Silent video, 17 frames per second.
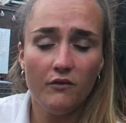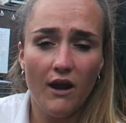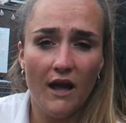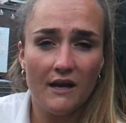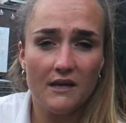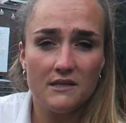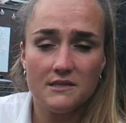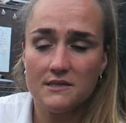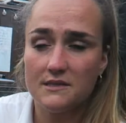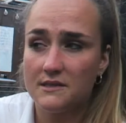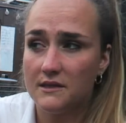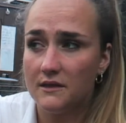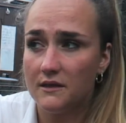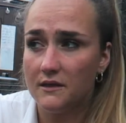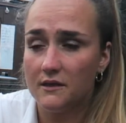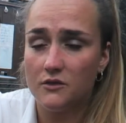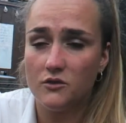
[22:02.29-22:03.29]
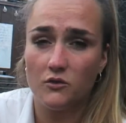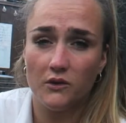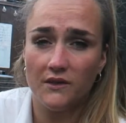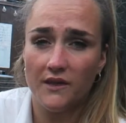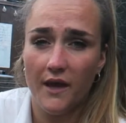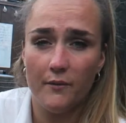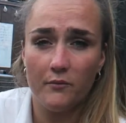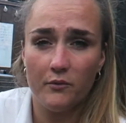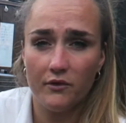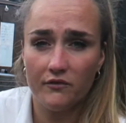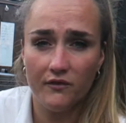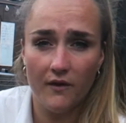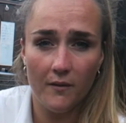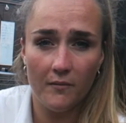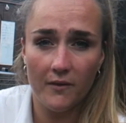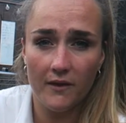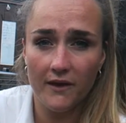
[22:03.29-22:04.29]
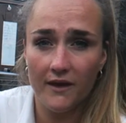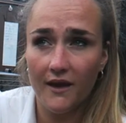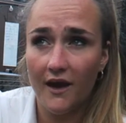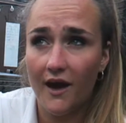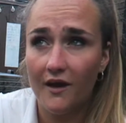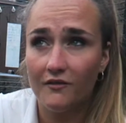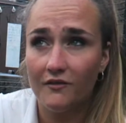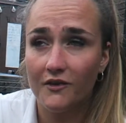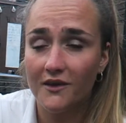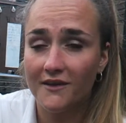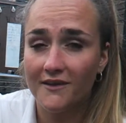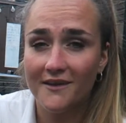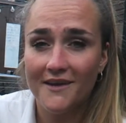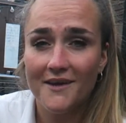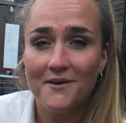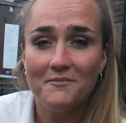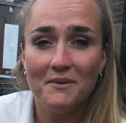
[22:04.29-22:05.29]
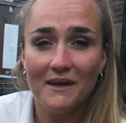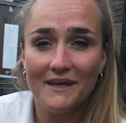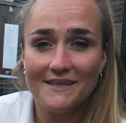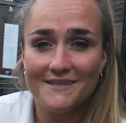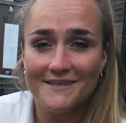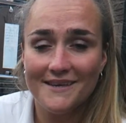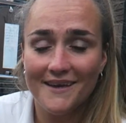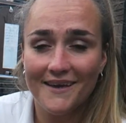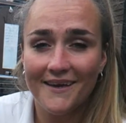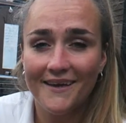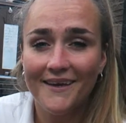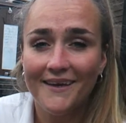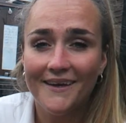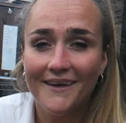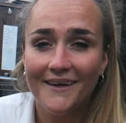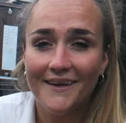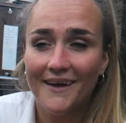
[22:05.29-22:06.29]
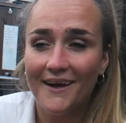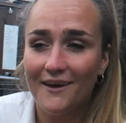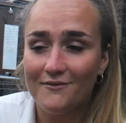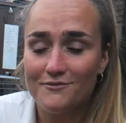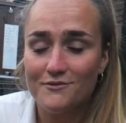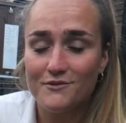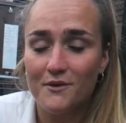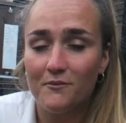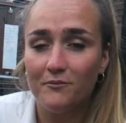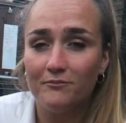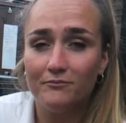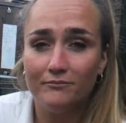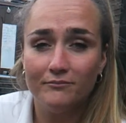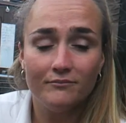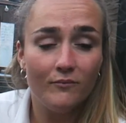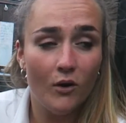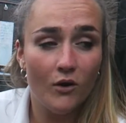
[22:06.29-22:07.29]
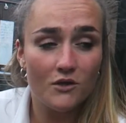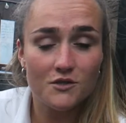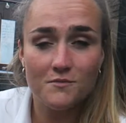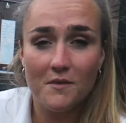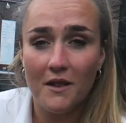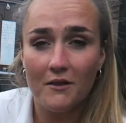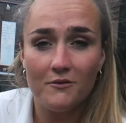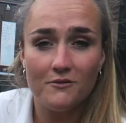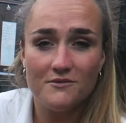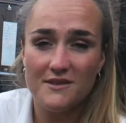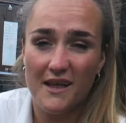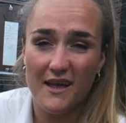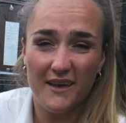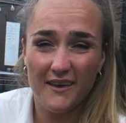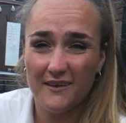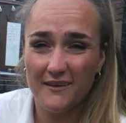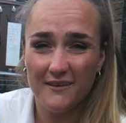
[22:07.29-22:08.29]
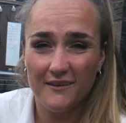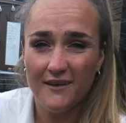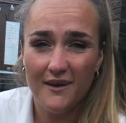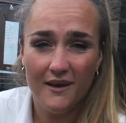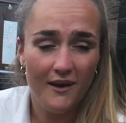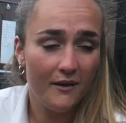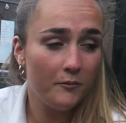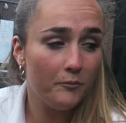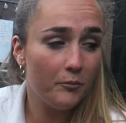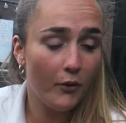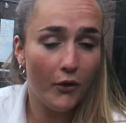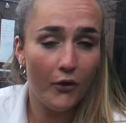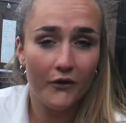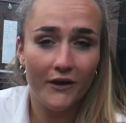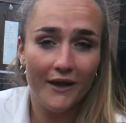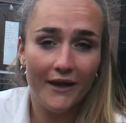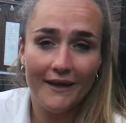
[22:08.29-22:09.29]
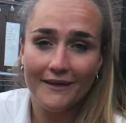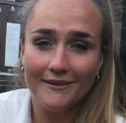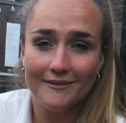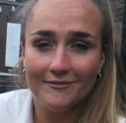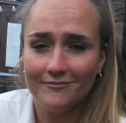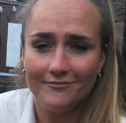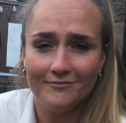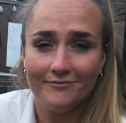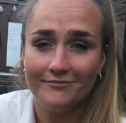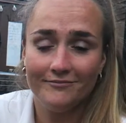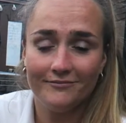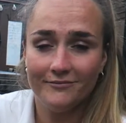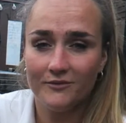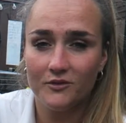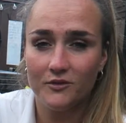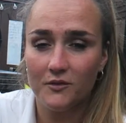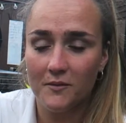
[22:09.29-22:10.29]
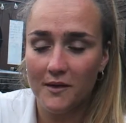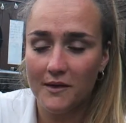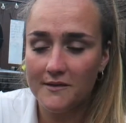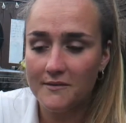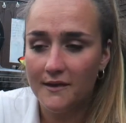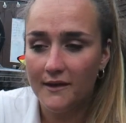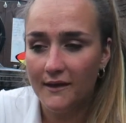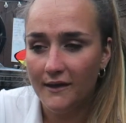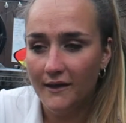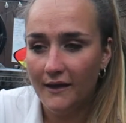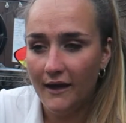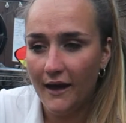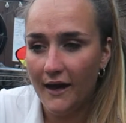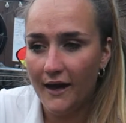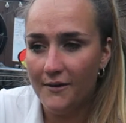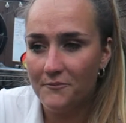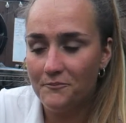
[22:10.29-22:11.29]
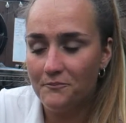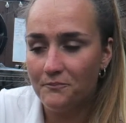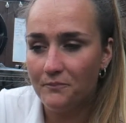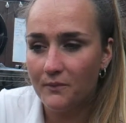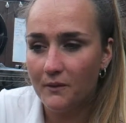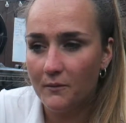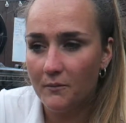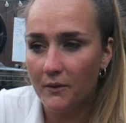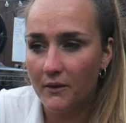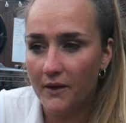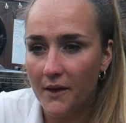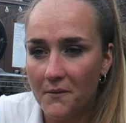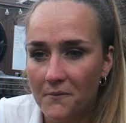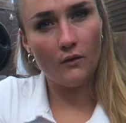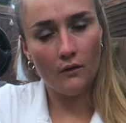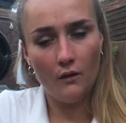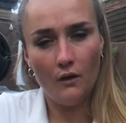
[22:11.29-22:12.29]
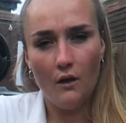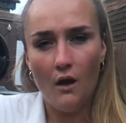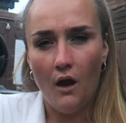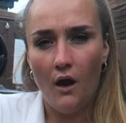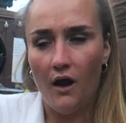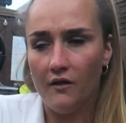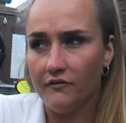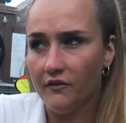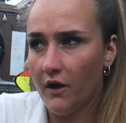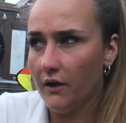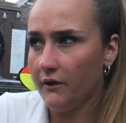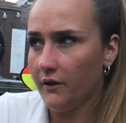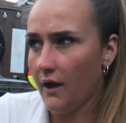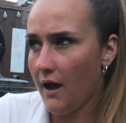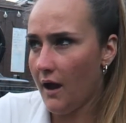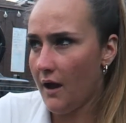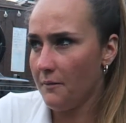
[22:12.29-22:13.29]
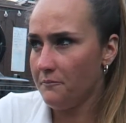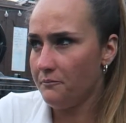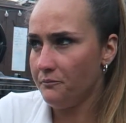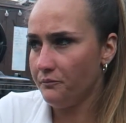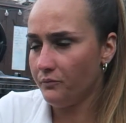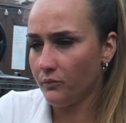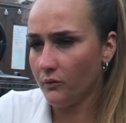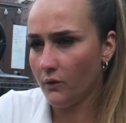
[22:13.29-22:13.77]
relax, enjoy time with your family, have a pizza, have some marshmallows, like a brownie, and do you know what I mean? But yeah, I've got I